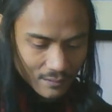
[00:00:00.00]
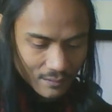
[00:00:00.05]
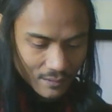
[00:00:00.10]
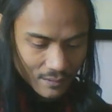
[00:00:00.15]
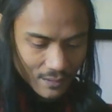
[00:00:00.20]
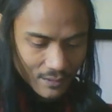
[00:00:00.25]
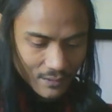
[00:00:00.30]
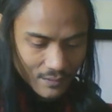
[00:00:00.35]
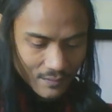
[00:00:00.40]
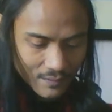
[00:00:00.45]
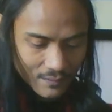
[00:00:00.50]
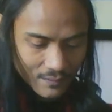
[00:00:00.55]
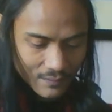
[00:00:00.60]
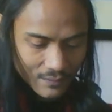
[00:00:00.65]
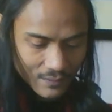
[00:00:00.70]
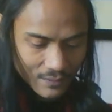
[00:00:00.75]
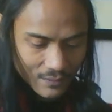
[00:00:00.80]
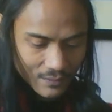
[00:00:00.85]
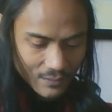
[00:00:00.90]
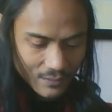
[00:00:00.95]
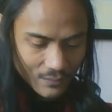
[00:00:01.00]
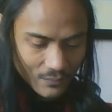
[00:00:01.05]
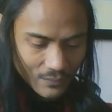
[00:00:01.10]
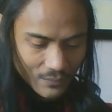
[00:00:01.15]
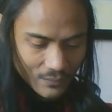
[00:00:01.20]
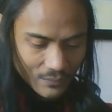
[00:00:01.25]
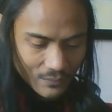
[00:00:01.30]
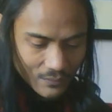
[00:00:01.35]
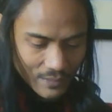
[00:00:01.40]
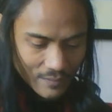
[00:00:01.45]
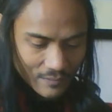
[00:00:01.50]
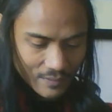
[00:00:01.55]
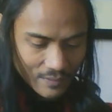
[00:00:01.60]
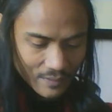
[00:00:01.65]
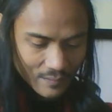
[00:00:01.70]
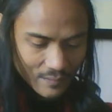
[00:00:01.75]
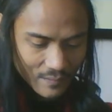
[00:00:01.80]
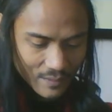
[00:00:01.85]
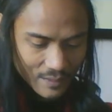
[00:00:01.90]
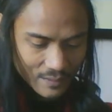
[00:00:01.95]
we have
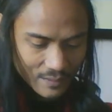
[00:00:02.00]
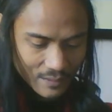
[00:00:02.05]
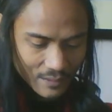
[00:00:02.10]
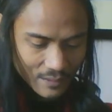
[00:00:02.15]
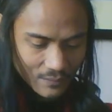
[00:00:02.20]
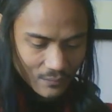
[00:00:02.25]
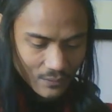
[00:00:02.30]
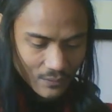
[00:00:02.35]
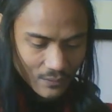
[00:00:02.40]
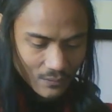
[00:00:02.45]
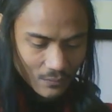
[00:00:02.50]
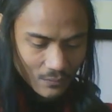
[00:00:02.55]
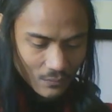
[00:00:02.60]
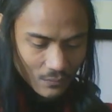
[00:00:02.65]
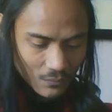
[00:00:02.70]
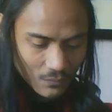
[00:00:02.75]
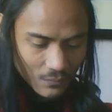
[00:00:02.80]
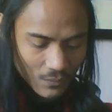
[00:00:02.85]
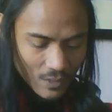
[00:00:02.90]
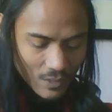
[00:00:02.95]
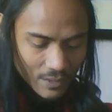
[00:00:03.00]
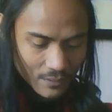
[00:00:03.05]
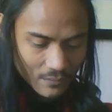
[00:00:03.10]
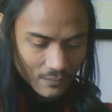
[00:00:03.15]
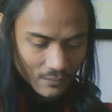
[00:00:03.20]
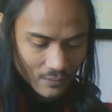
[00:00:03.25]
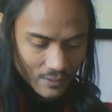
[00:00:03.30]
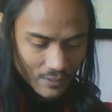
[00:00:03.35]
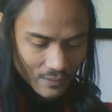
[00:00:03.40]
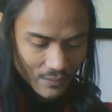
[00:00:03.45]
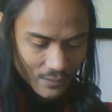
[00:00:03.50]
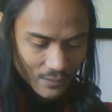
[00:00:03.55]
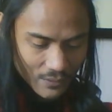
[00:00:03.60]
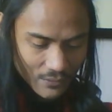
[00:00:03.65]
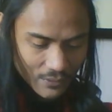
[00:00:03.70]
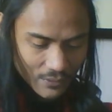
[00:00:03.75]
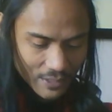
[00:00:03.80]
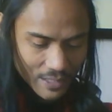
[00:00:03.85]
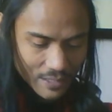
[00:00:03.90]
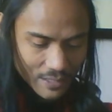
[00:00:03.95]
to think that we're one with the
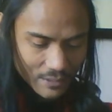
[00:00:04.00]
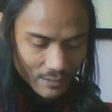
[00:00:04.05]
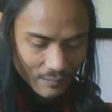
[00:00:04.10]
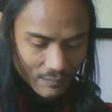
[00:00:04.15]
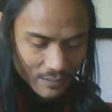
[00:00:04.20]
creator,